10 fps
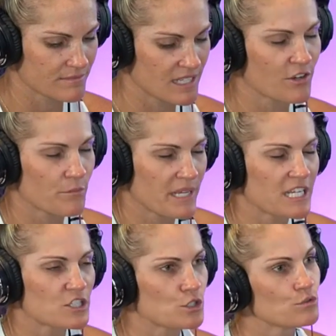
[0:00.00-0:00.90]
if you're
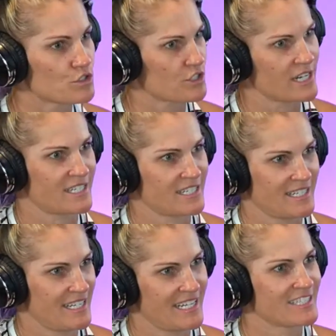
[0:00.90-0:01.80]
being too strict,
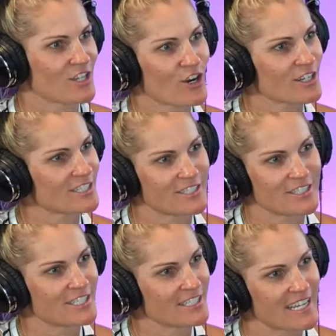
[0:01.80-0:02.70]
it's hard
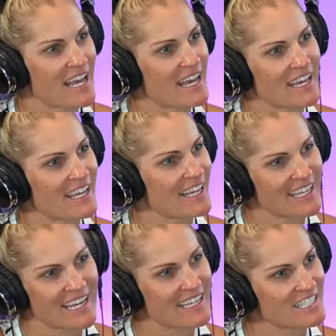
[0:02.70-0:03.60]

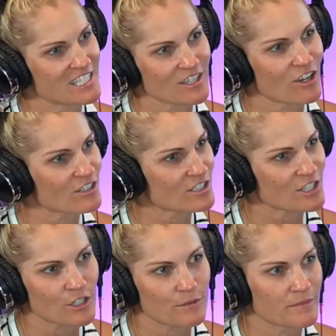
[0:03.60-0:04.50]
to, just
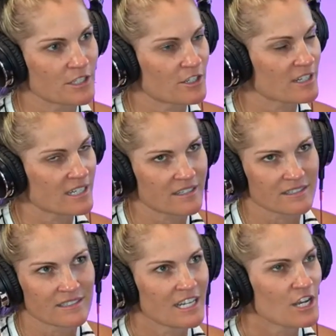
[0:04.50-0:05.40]
long-term, you're going
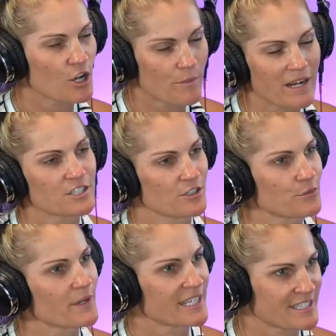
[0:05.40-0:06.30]
to go back to your
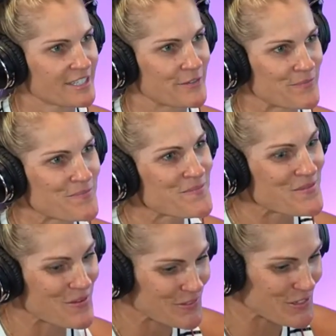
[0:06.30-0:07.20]
old ways. So
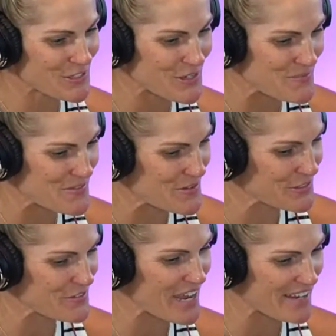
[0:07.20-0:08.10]
those
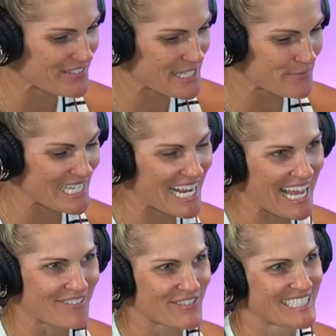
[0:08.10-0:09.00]
are 5 tips that I have.